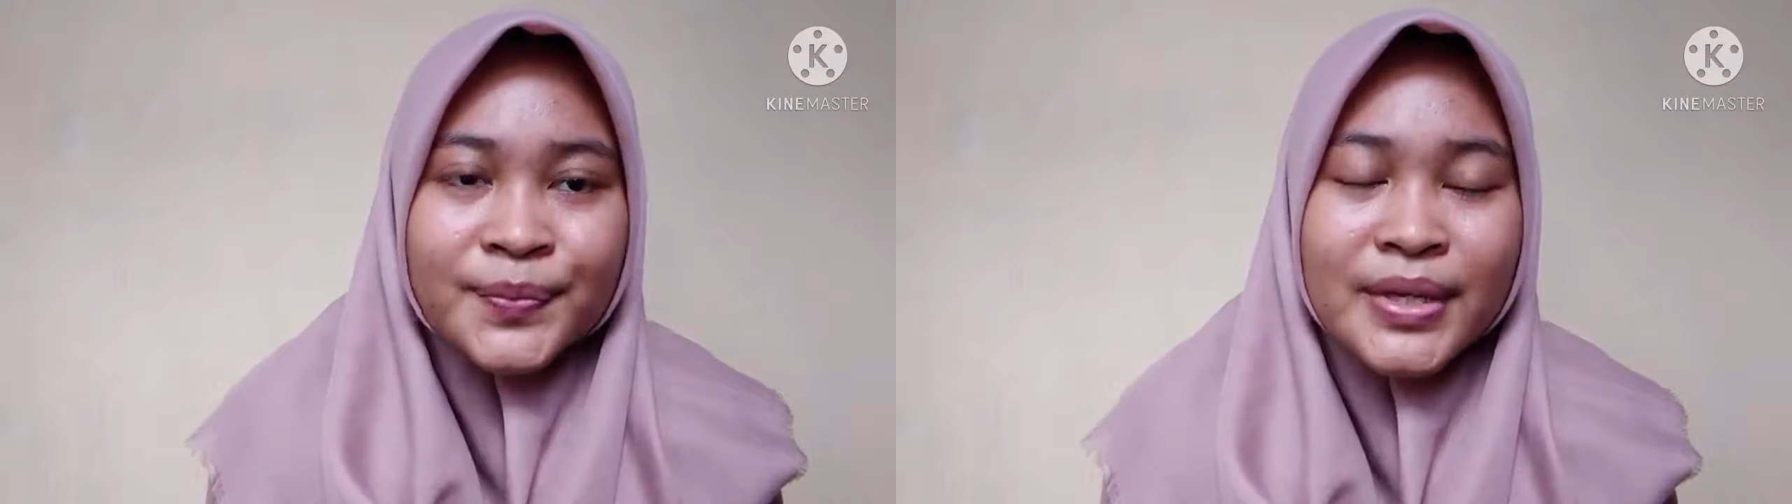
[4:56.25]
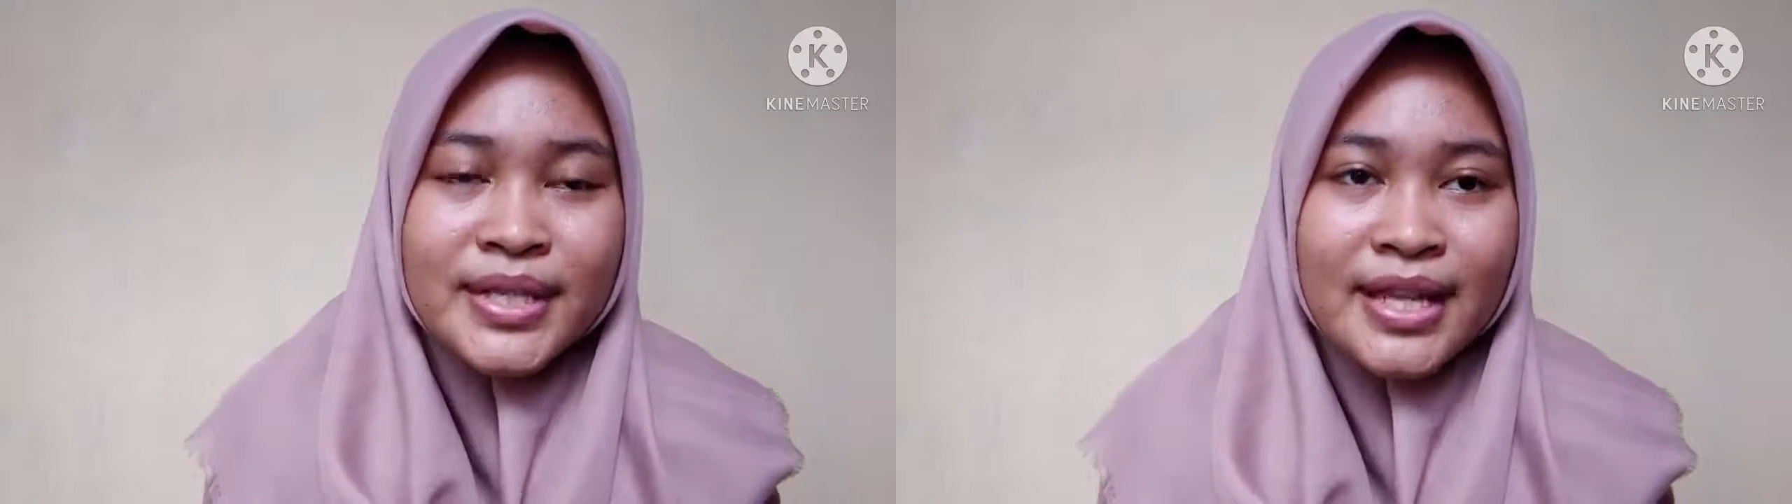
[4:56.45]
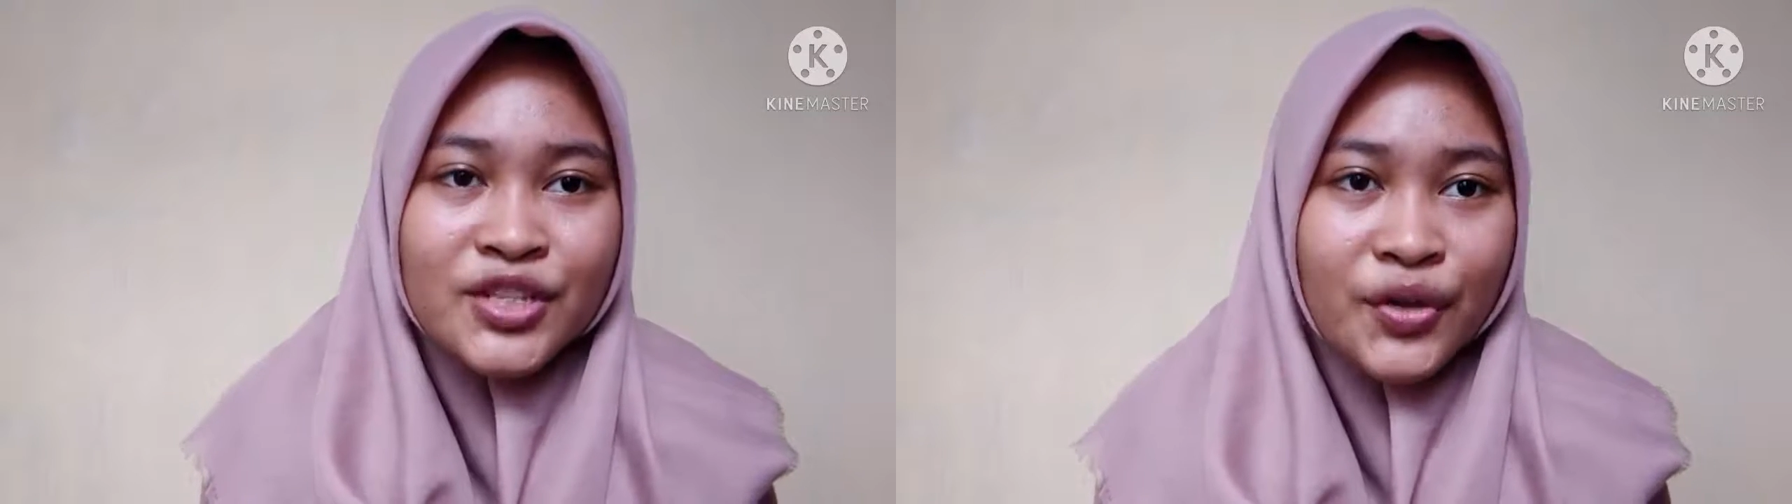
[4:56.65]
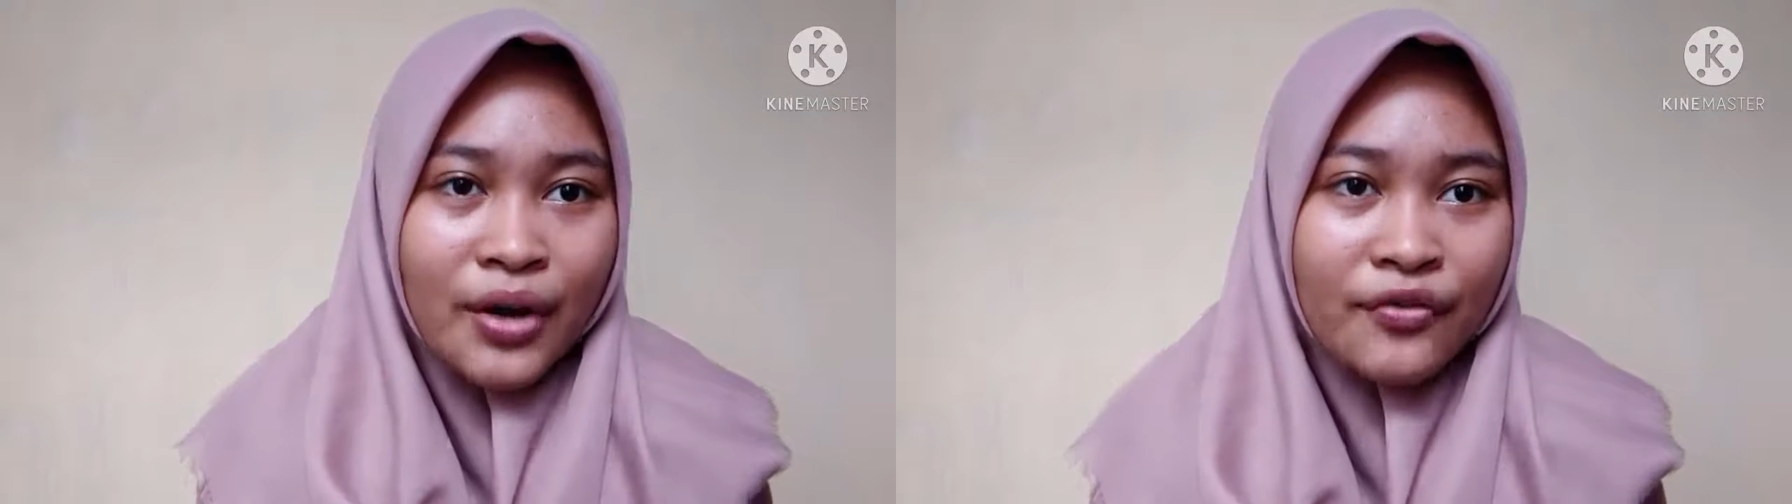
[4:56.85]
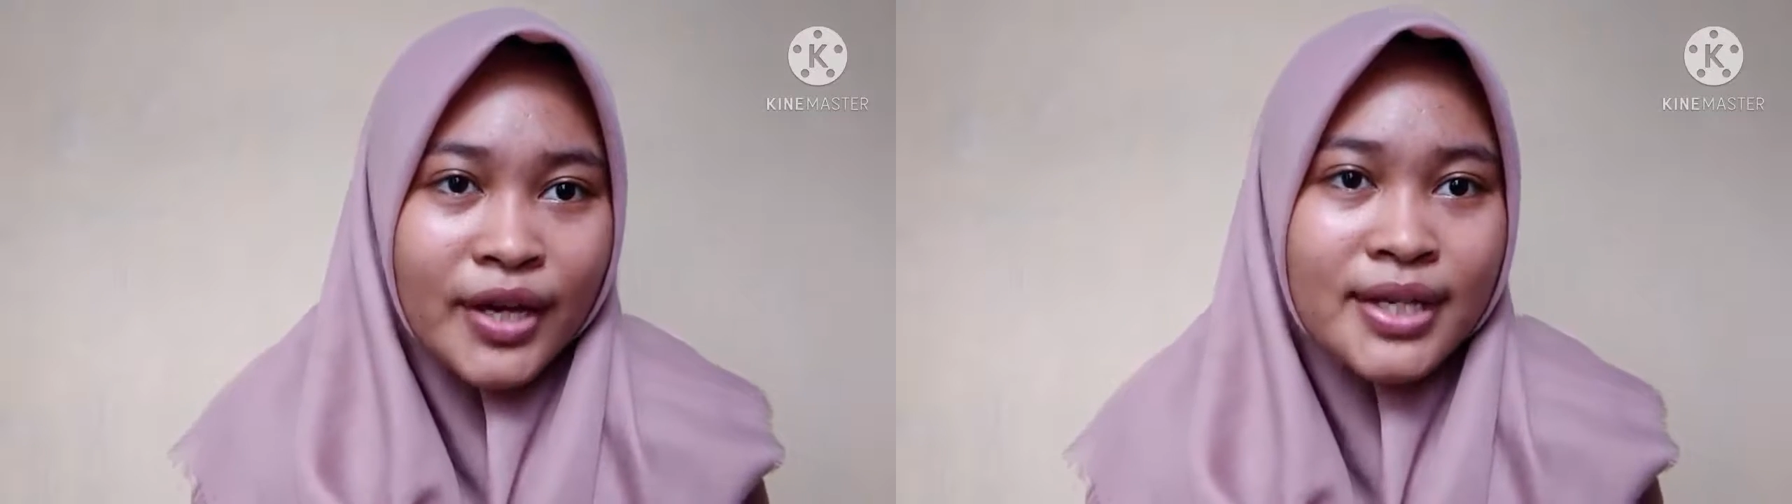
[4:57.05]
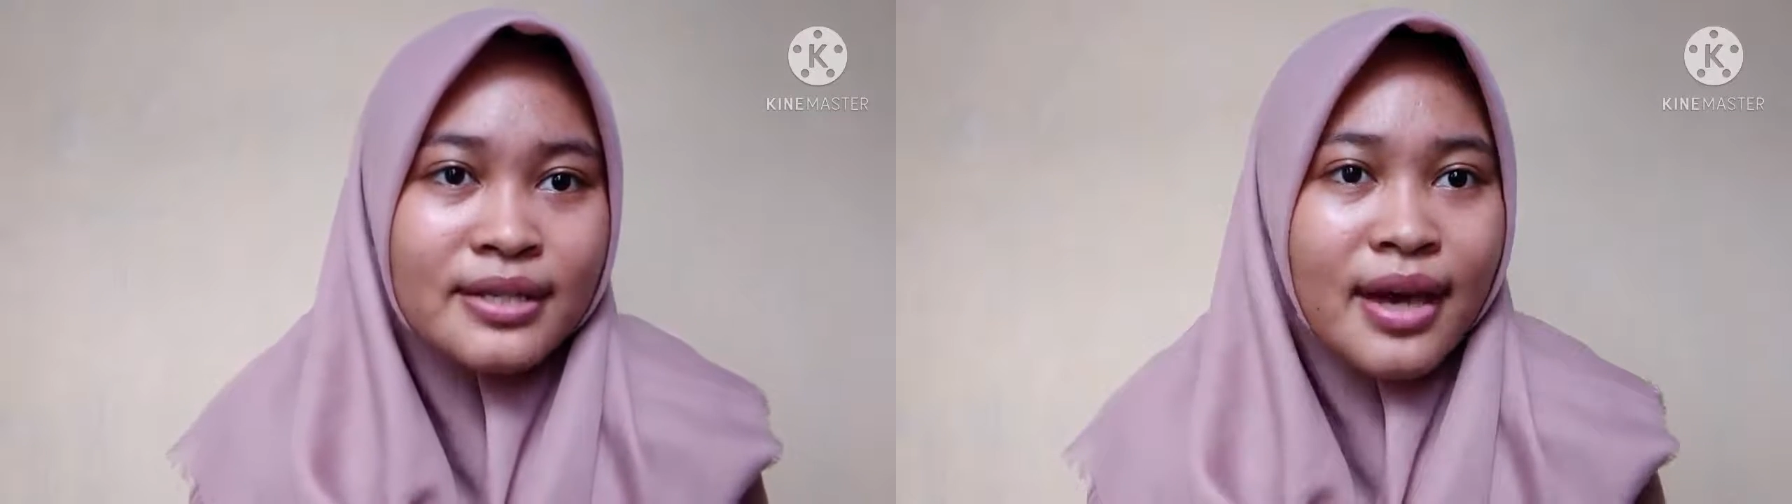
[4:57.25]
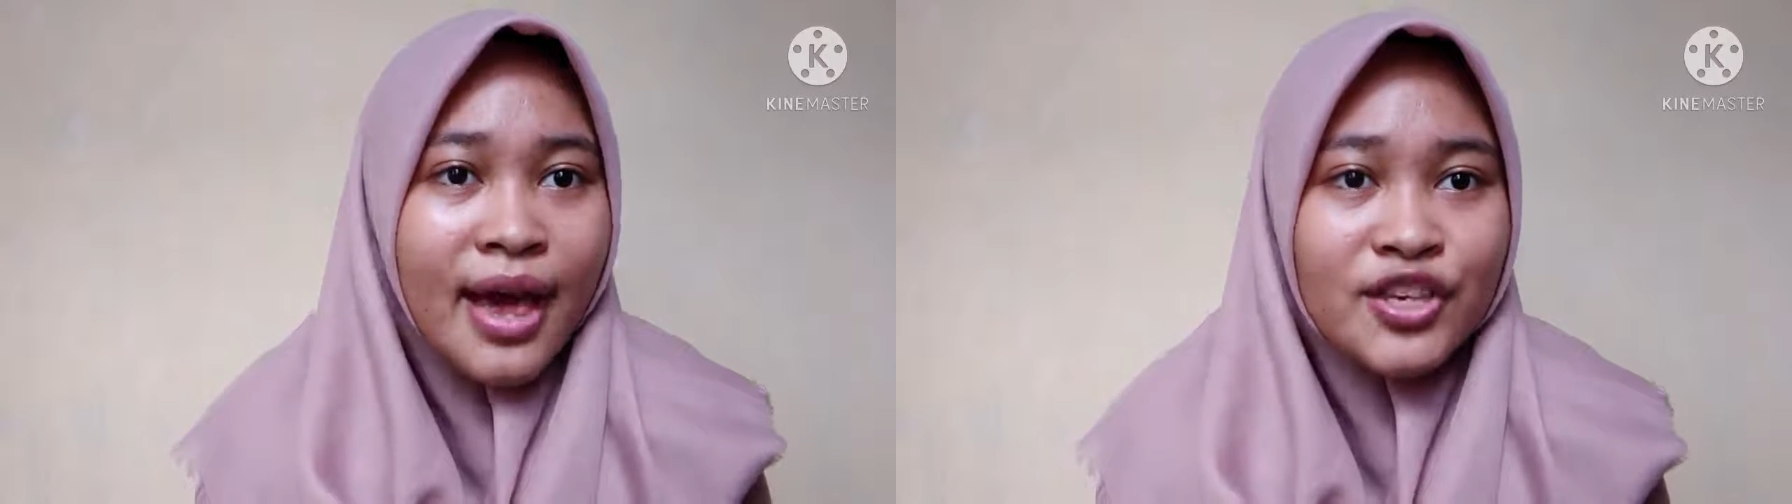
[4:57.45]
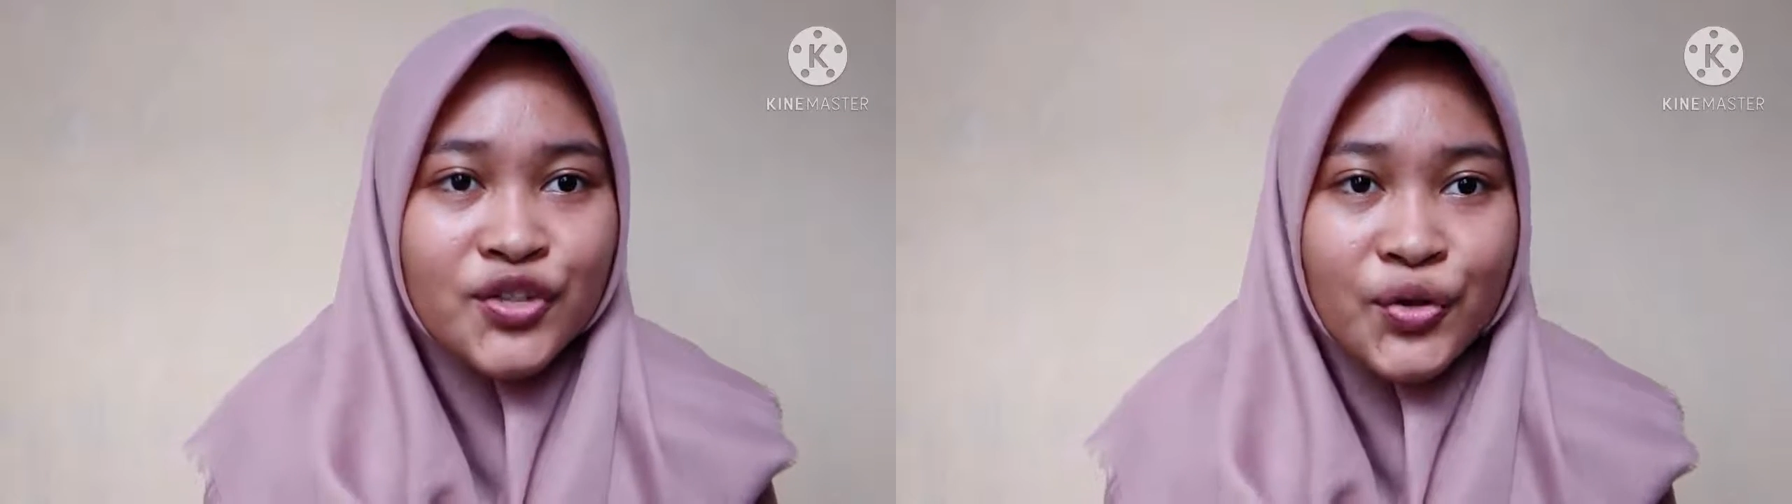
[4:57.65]
besides traffic
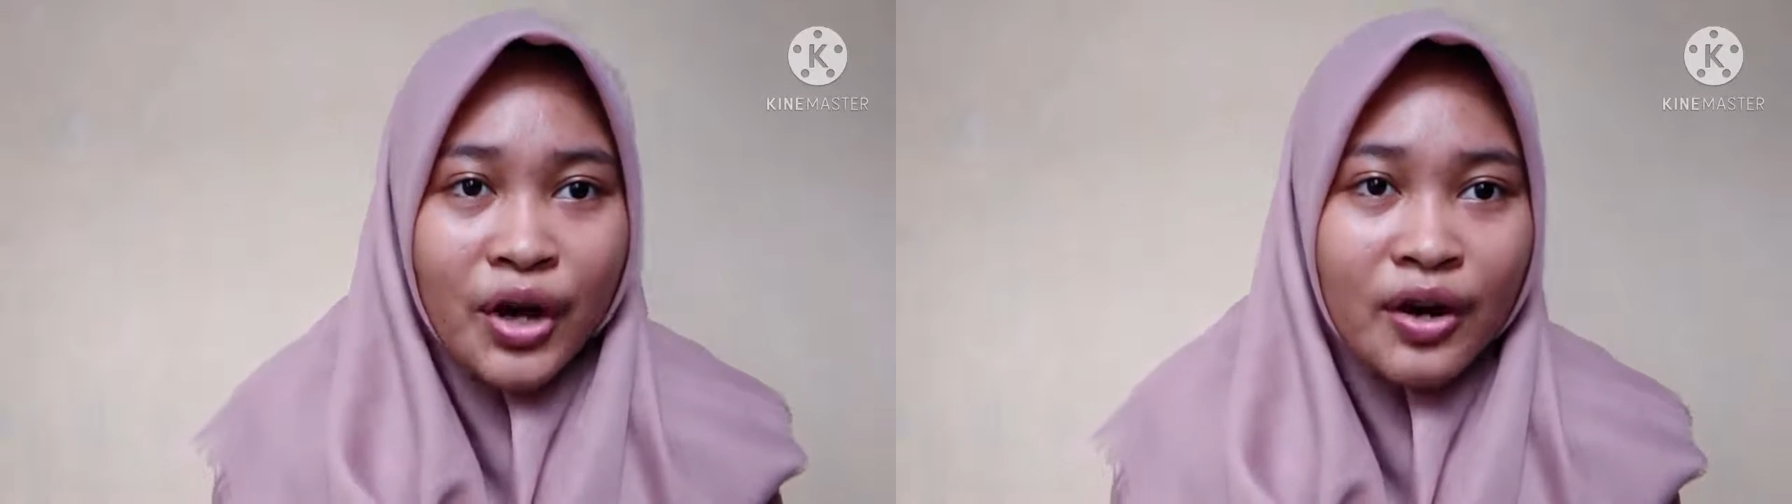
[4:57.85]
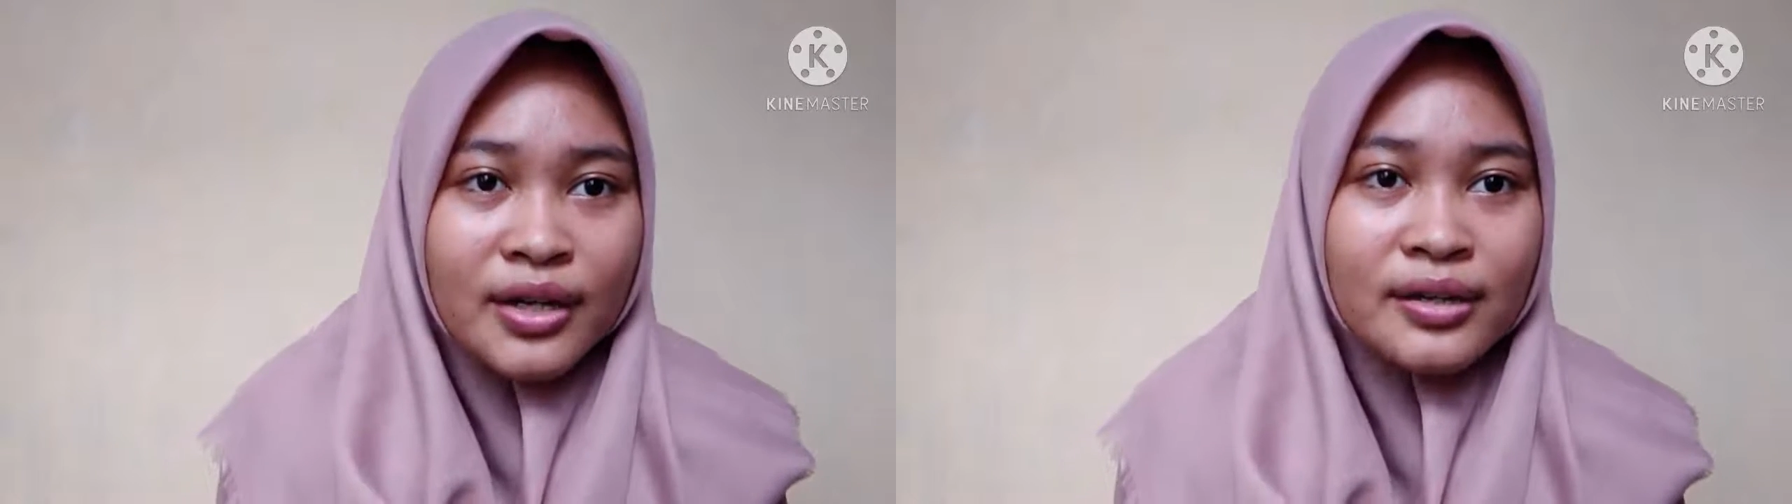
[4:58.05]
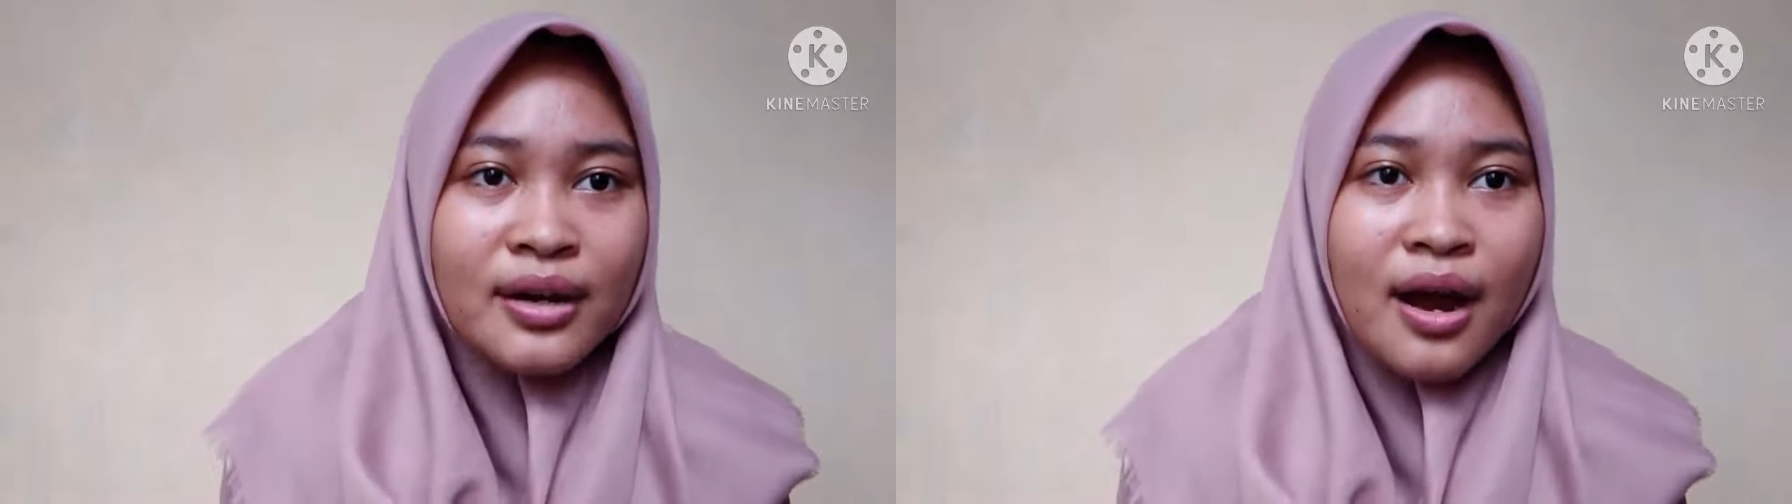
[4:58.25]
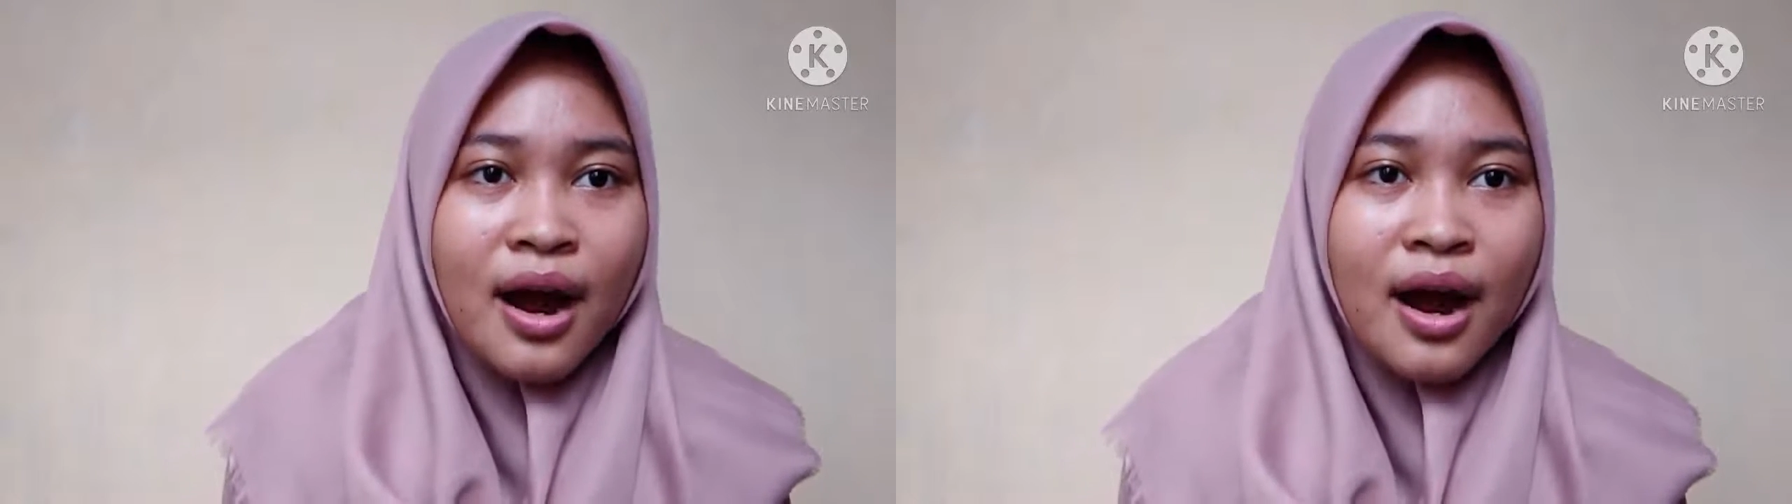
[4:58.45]
and sugar